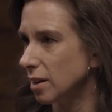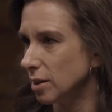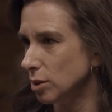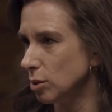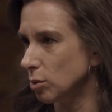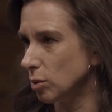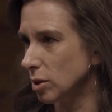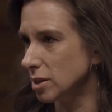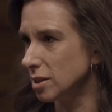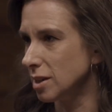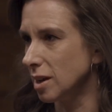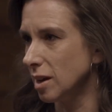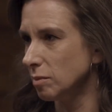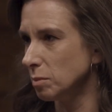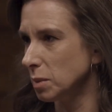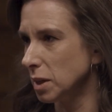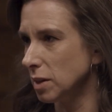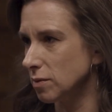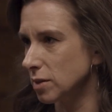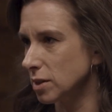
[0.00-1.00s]
you can tell
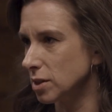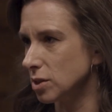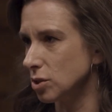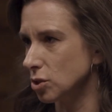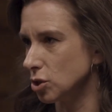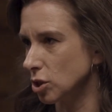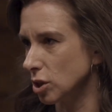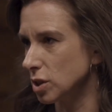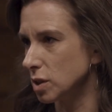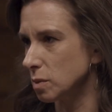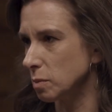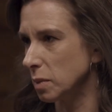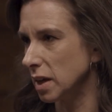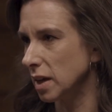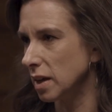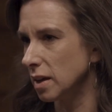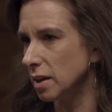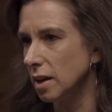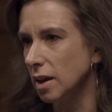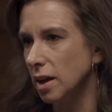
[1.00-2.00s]
me if this is just
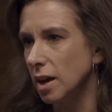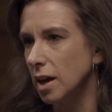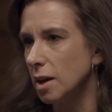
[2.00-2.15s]
me,